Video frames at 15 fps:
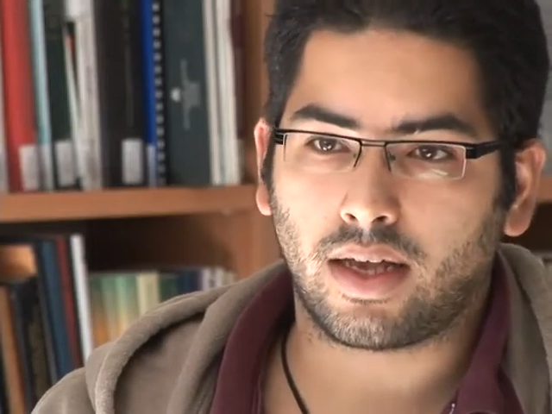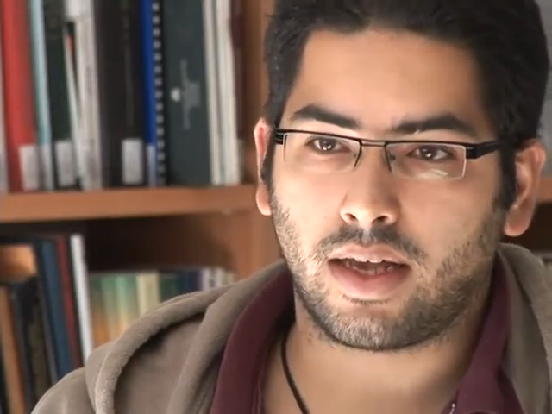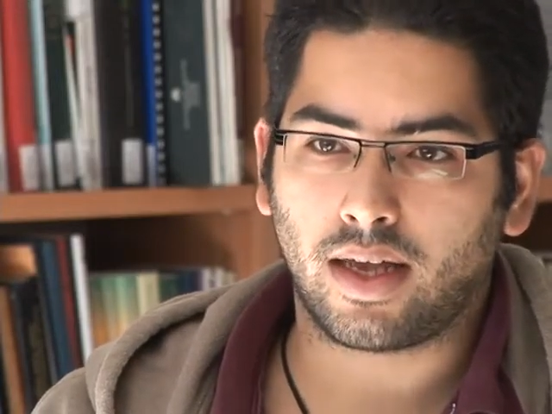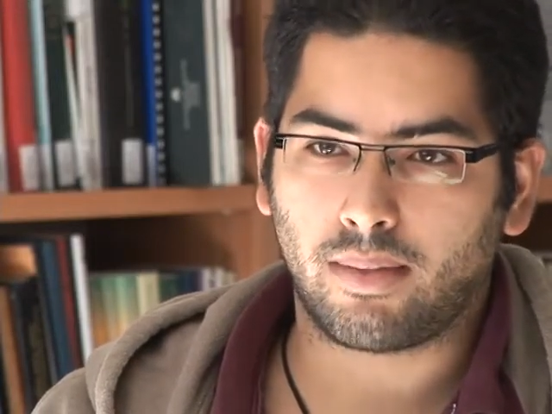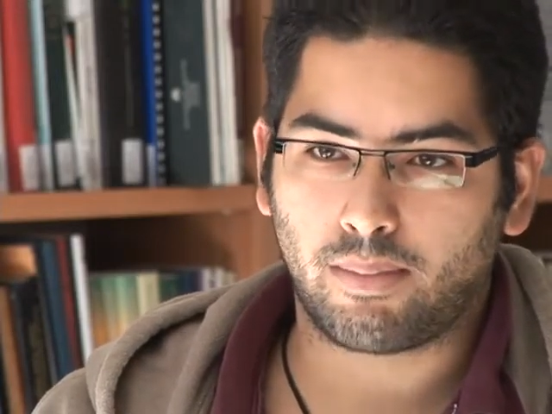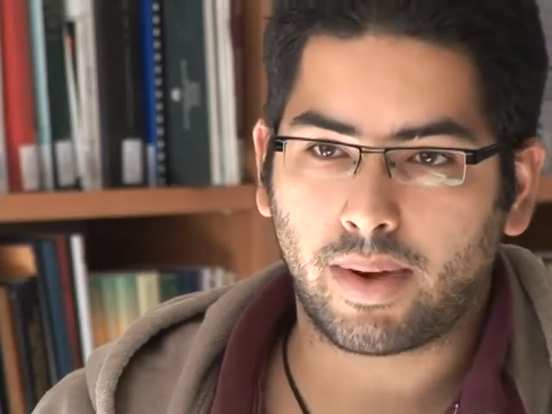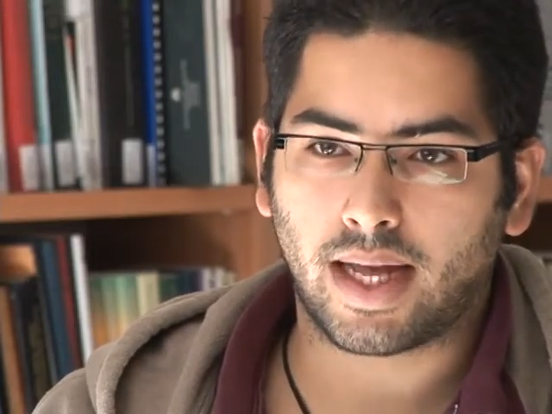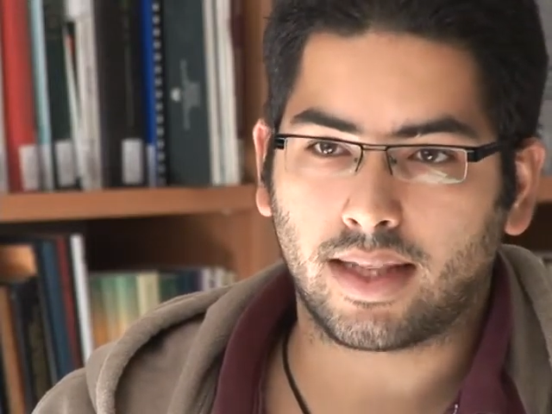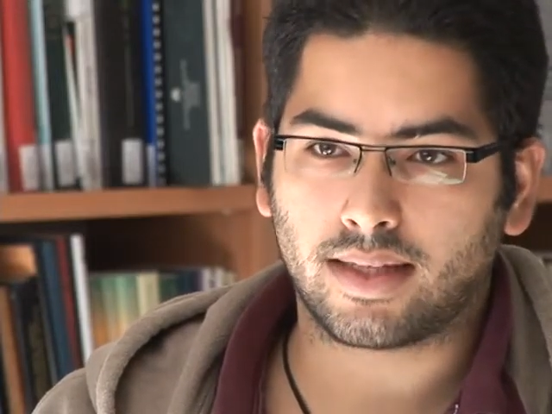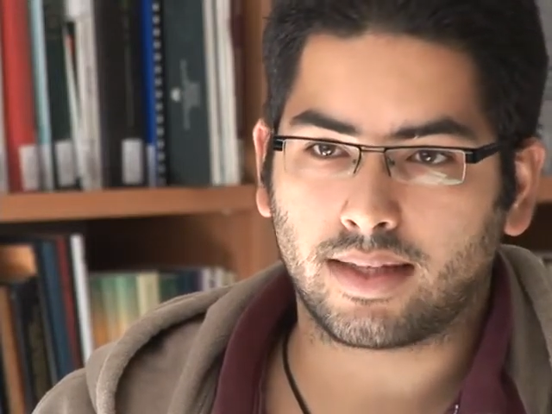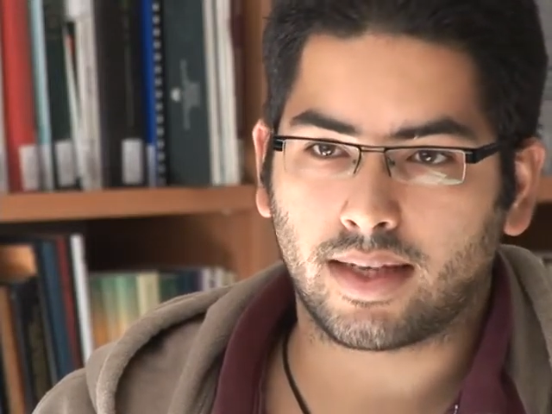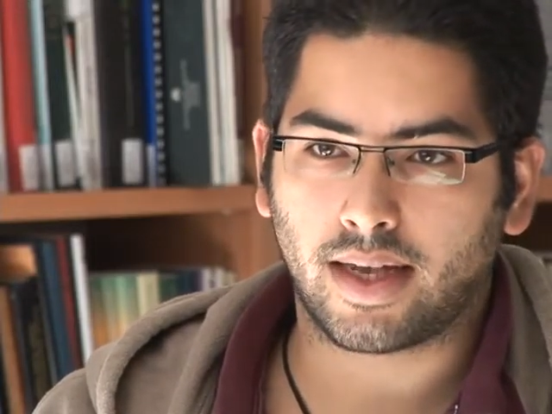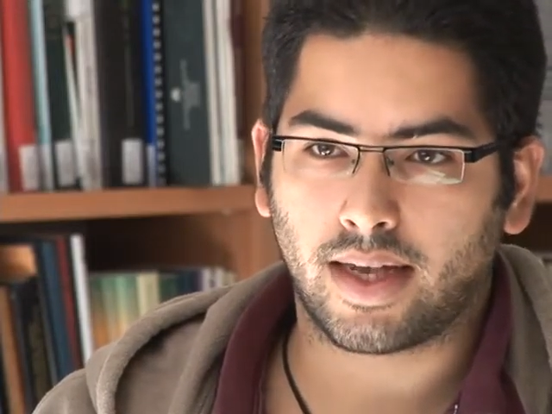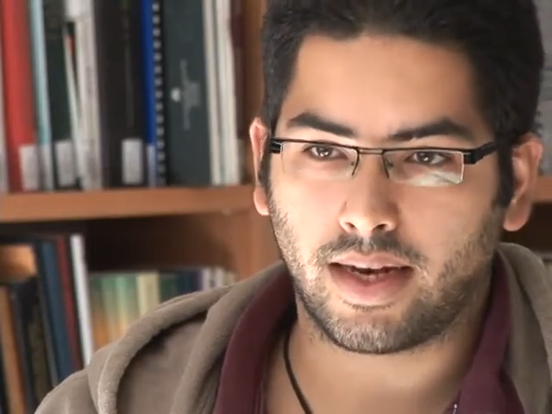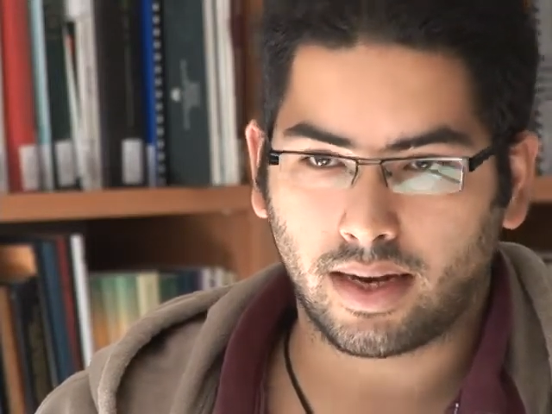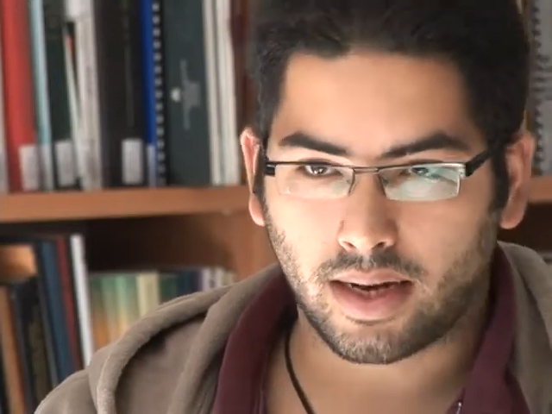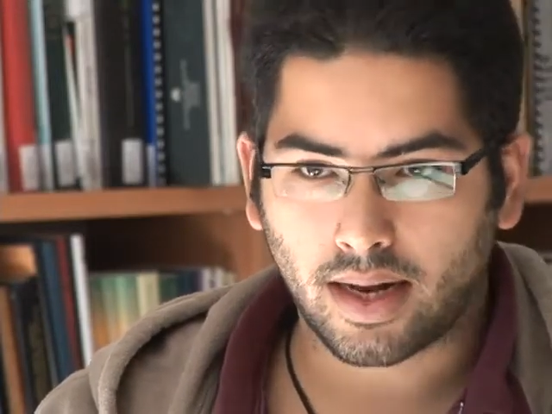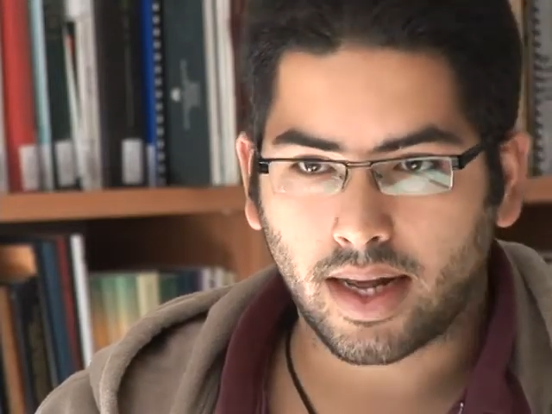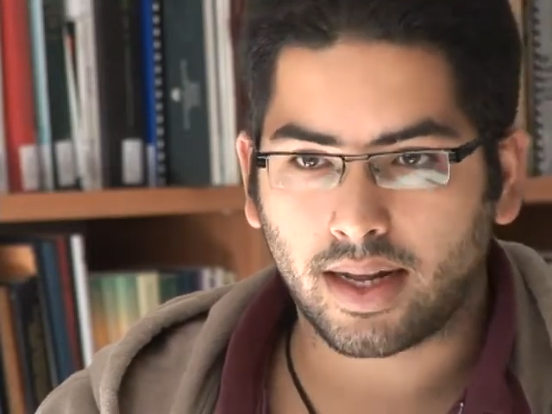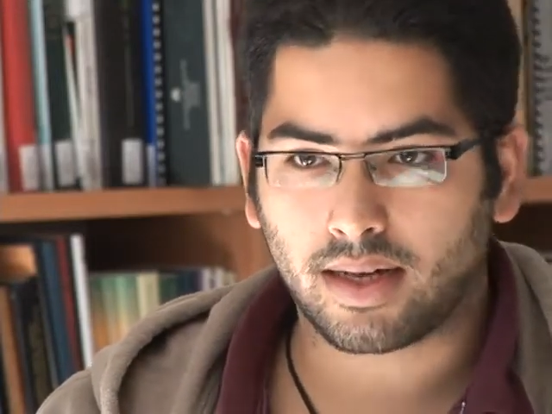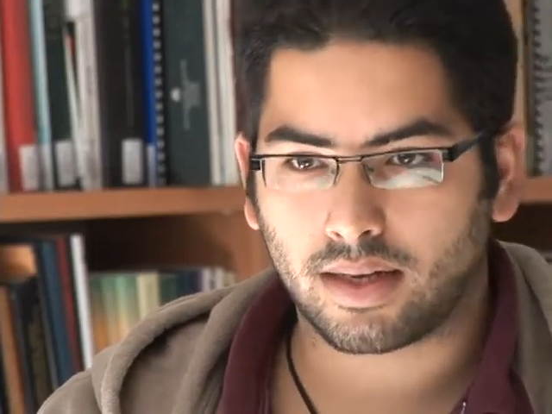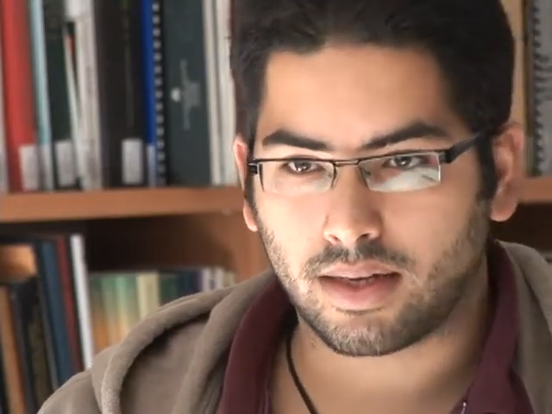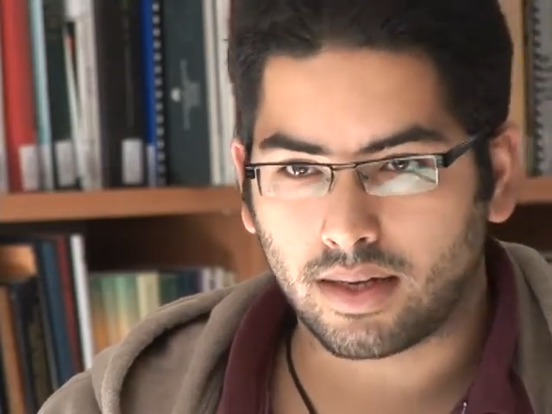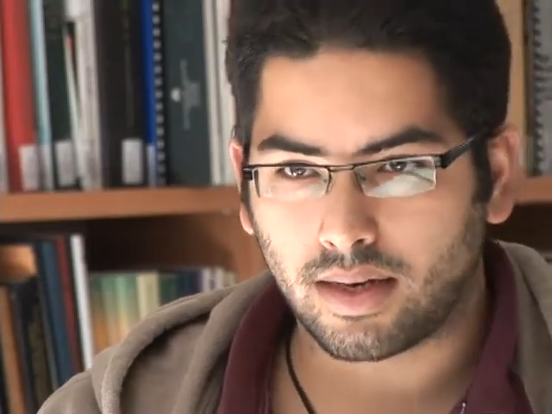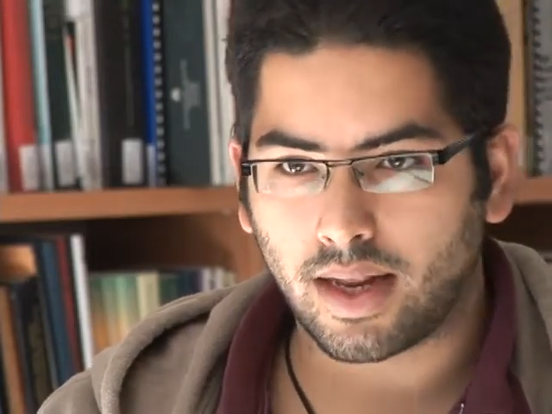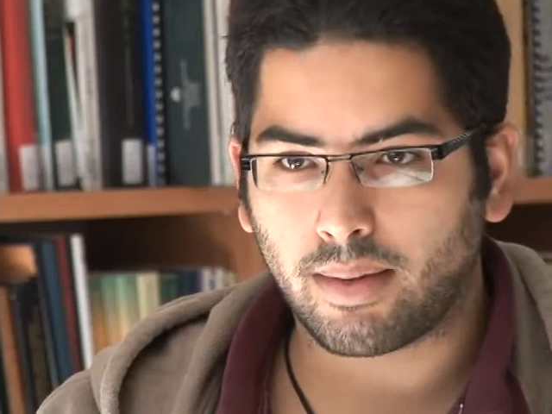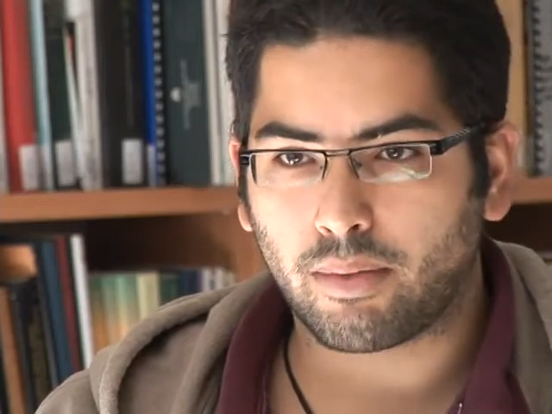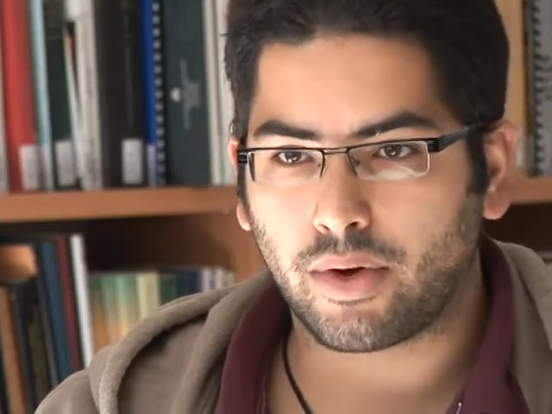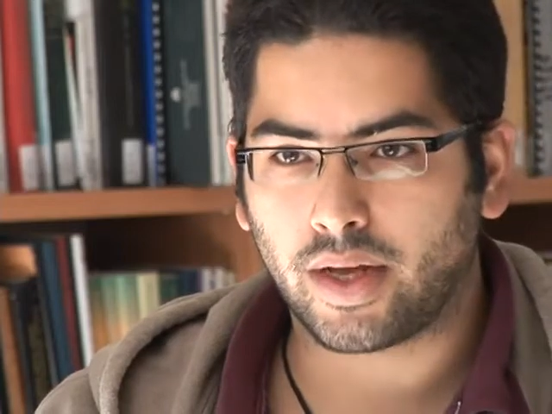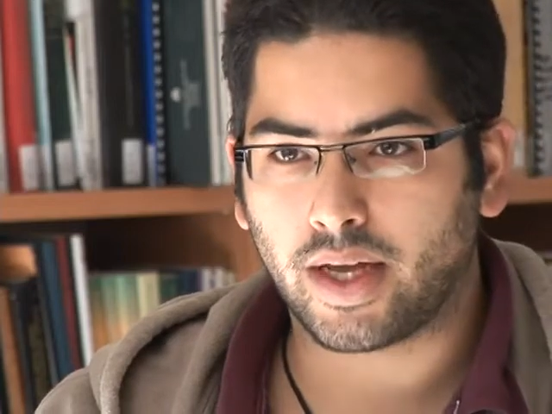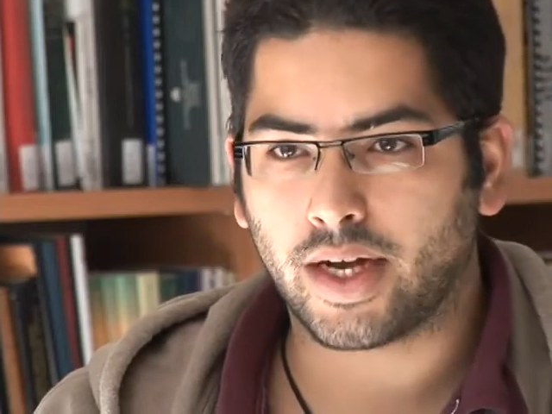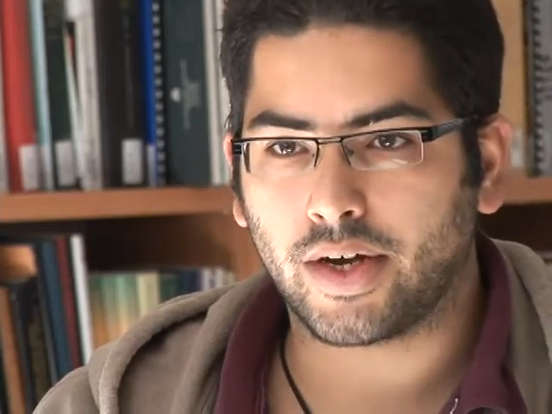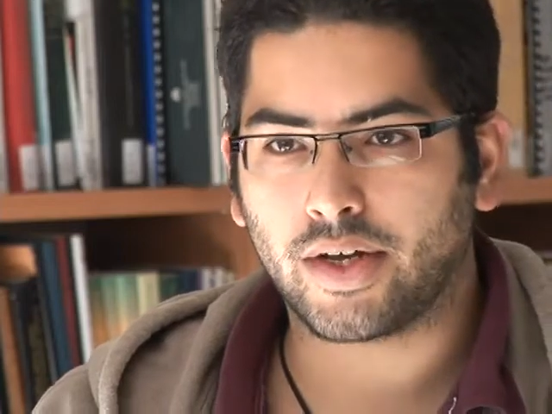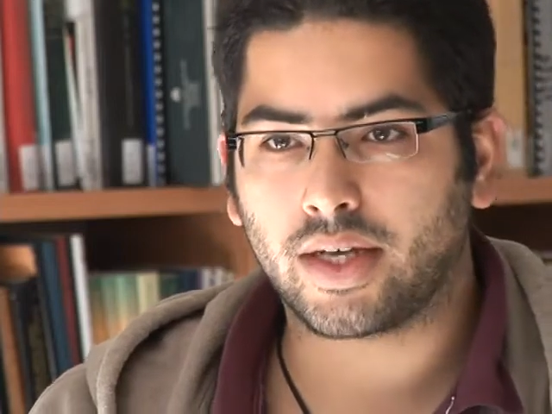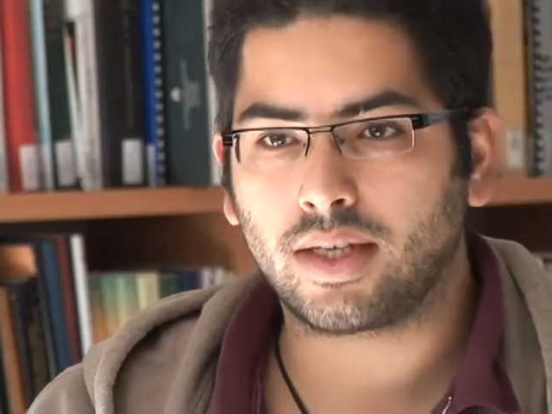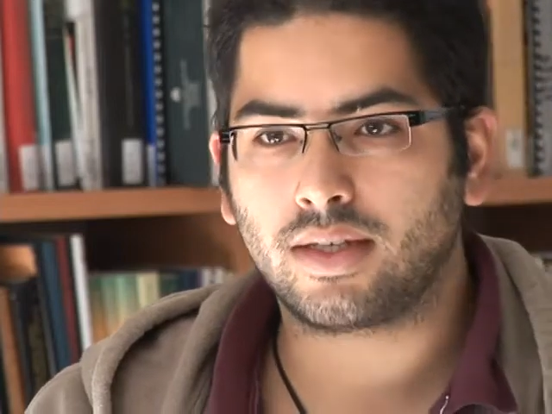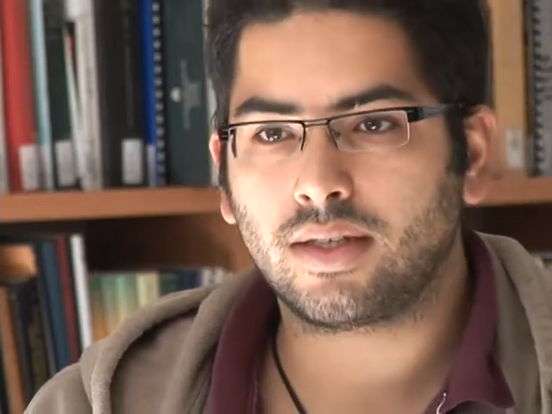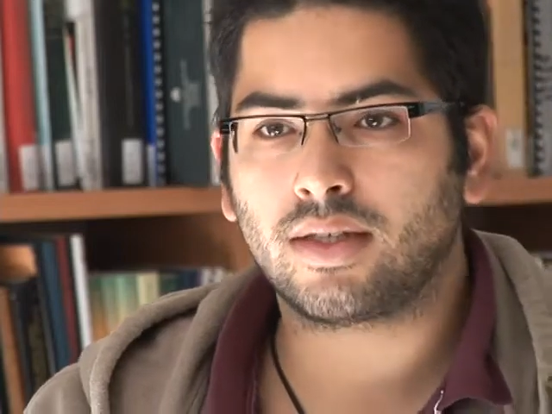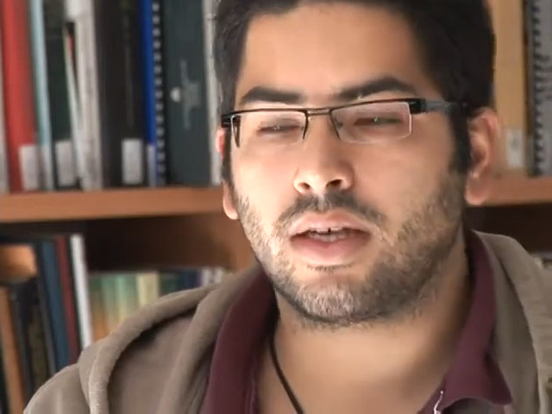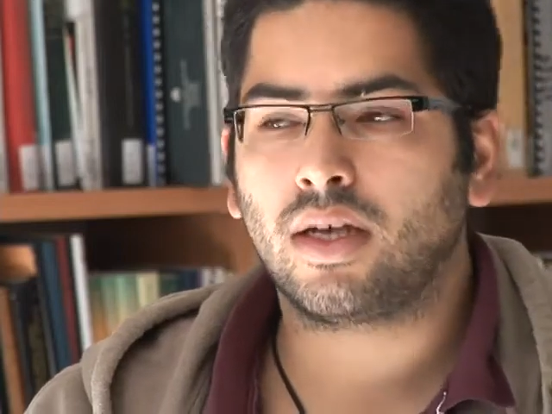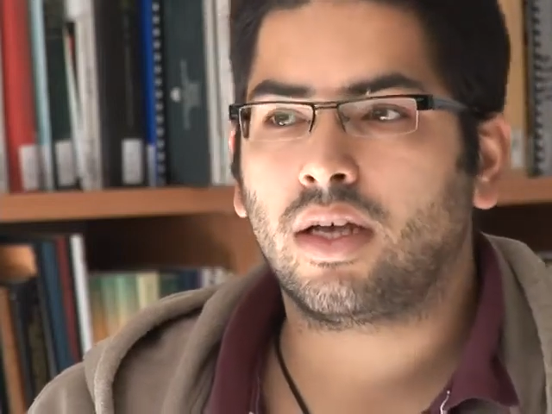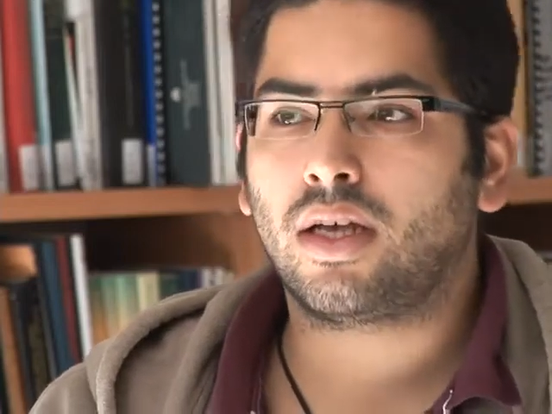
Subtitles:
in Palestine and neighboring areas